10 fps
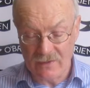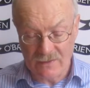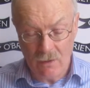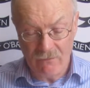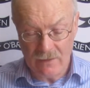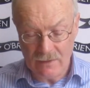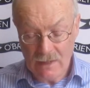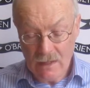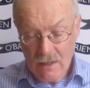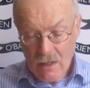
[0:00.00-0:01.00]
the sofa.
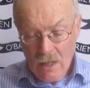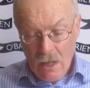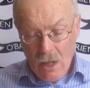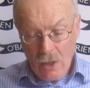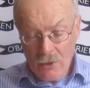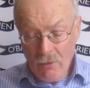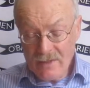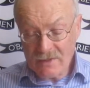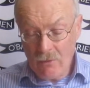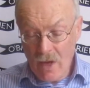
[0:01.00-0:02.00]
Although
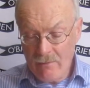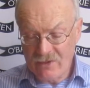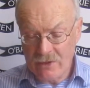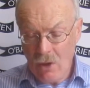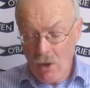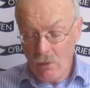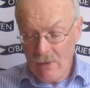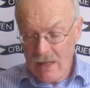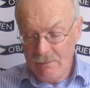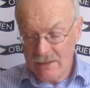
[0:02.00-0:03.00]
Mr. Ryan was a tall,
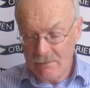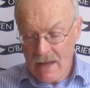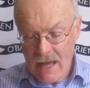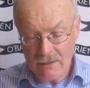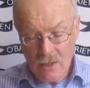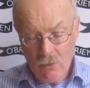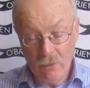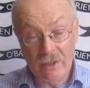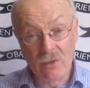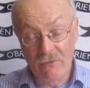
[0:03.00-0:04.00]
well-built man
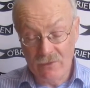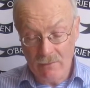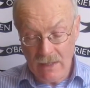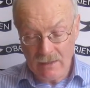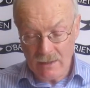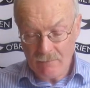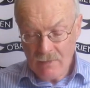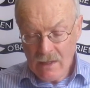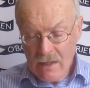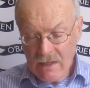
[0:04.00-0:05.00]
with a tough demeanour,
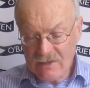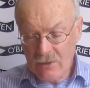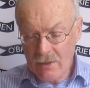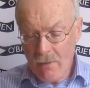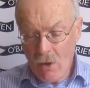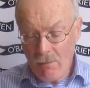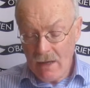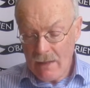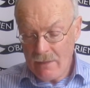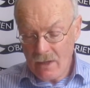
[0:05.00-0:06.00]
he stood
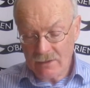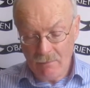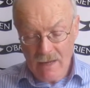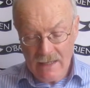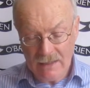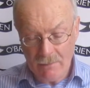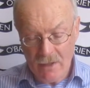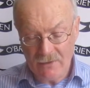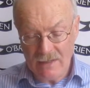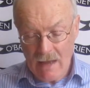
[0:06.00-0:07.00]
immobile, not complaining
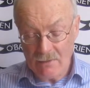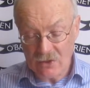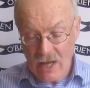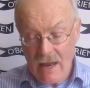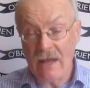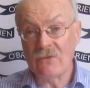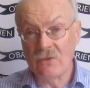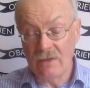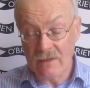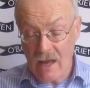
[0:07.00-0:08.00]
about the damage and
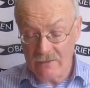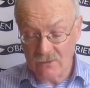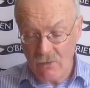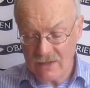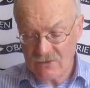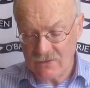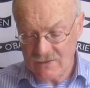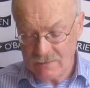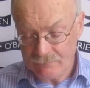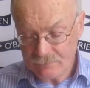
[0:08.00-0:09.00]
answering the Tans'
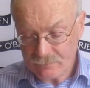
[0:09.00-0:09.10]
questions.